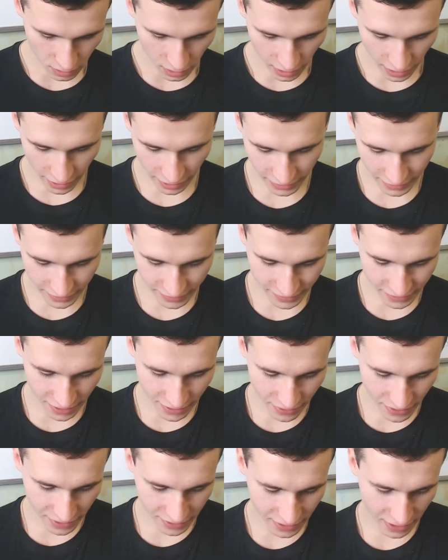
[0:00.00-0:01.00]
I
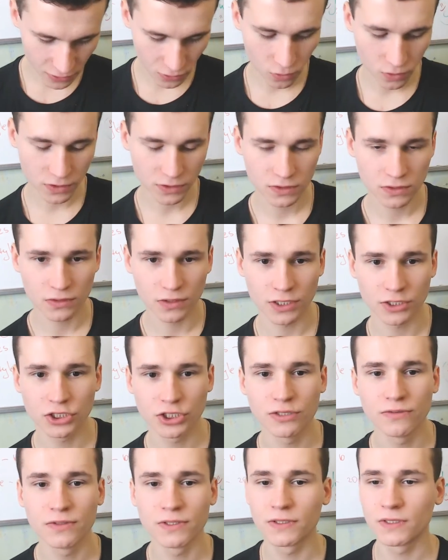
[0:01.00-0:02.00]
understand that I want to
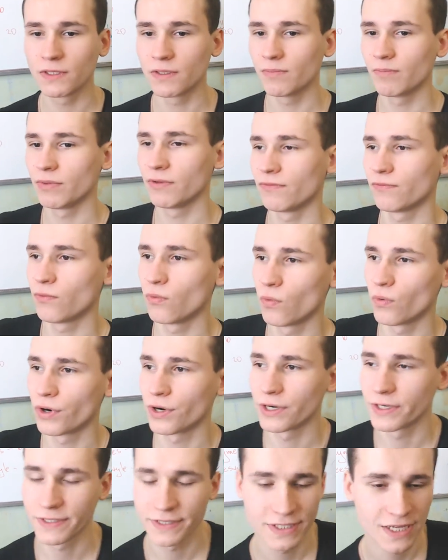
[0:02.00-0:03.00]
achieve it
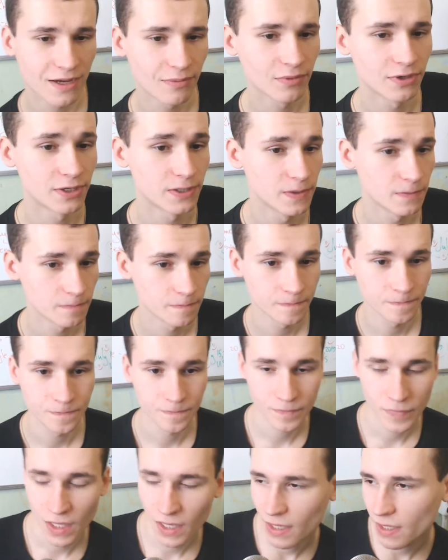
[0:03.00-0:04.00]
before summer,
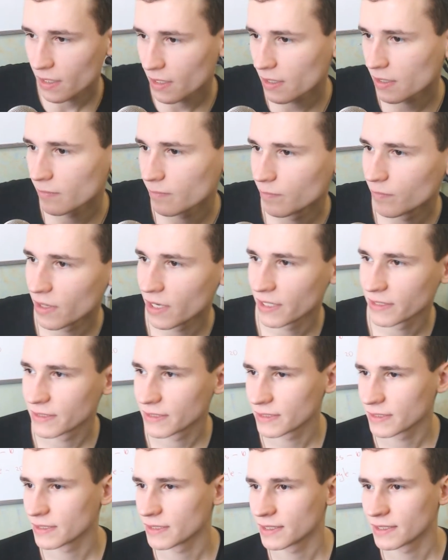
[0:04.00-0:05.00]
but